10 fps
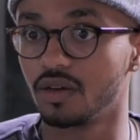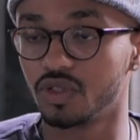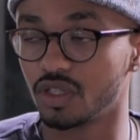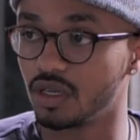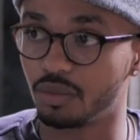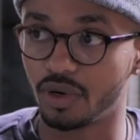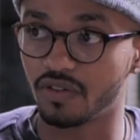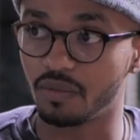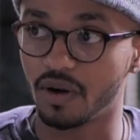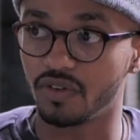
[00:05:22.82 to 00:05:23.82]
It was a good
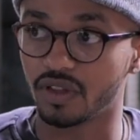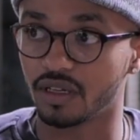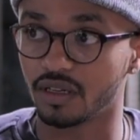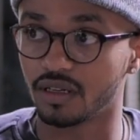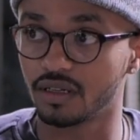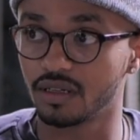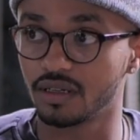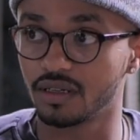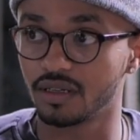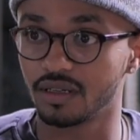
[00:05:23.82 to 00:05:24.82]
break from everything.
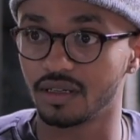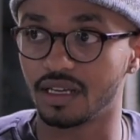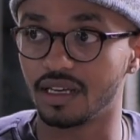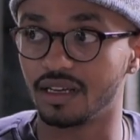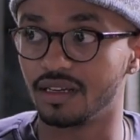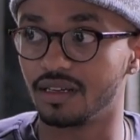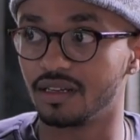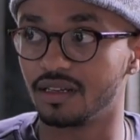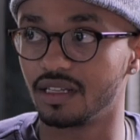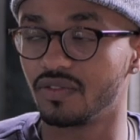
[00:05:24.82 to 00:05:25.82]

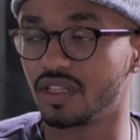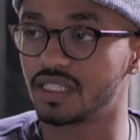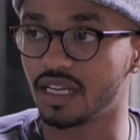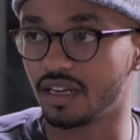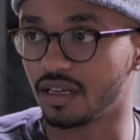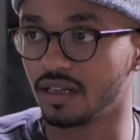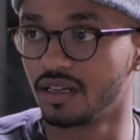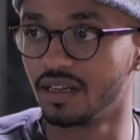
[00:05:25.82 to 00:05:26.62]
And even the setting,